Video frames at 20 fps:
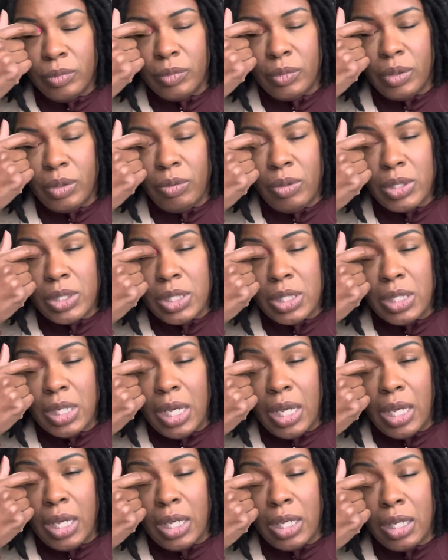a
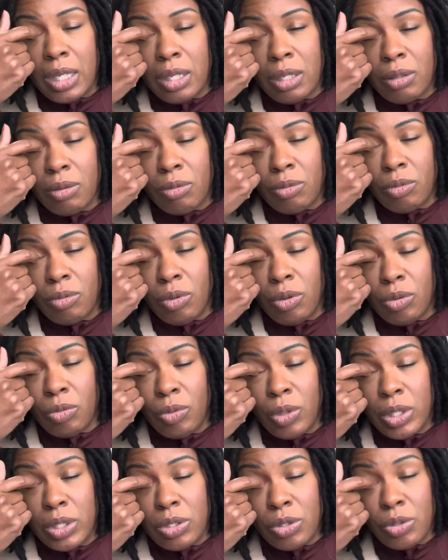day or
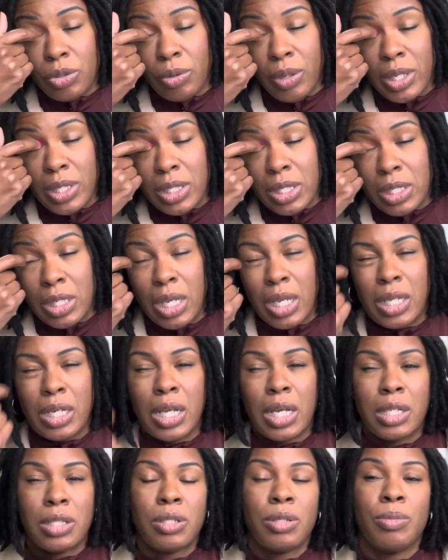once or twice a day,
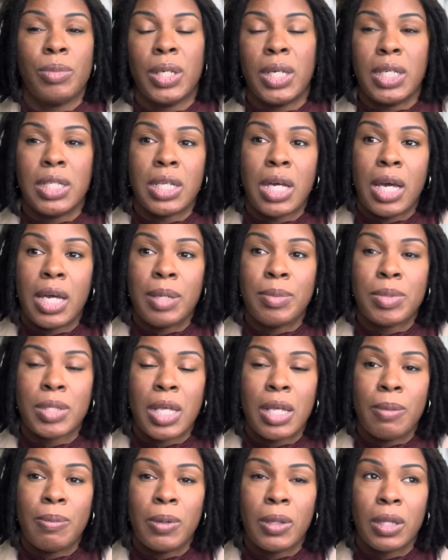not too many times,
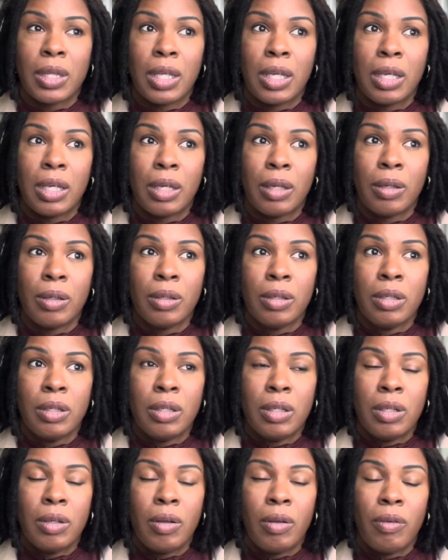keeping the
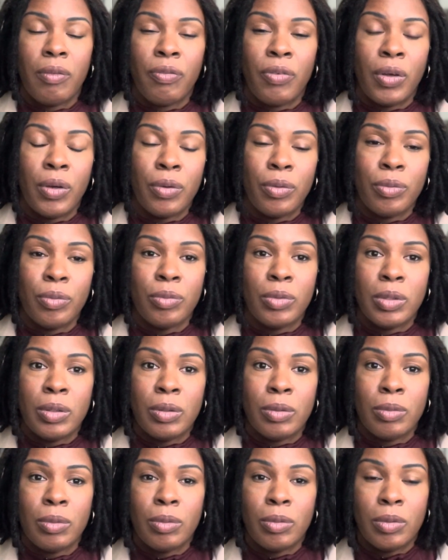phone
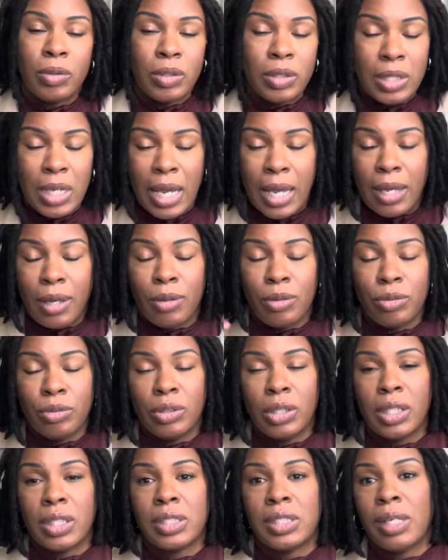down
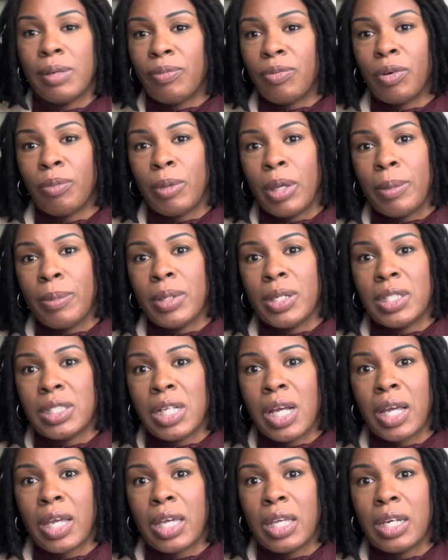except for maybe to
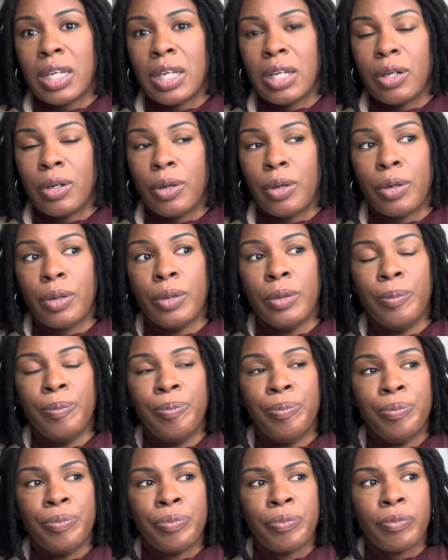check in here.
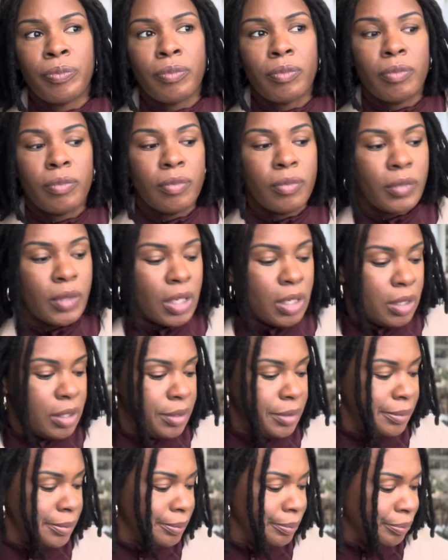
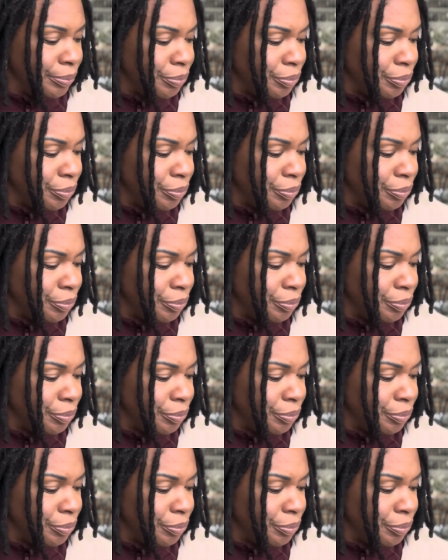I'm